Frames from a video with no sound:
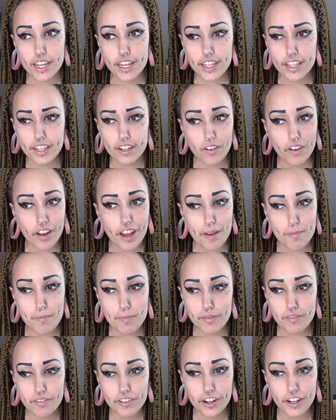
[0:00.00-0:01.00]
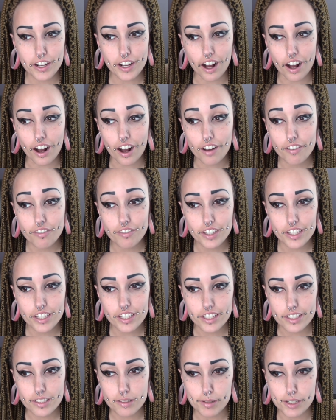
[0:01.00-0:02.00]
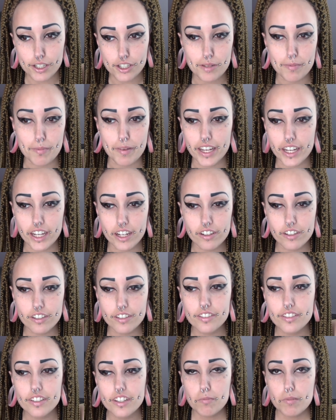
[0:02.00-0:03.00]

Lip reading: They don't happen very often, especially my ears.